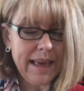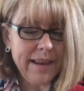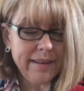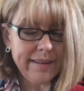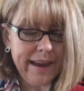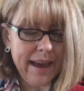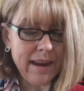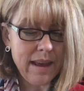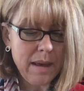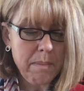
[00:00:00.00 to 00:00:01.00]
Instead,
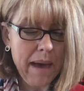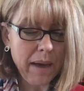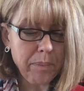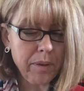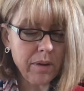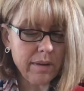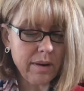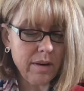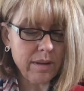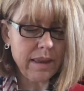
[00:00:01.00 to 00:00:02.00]
Mac pulls her,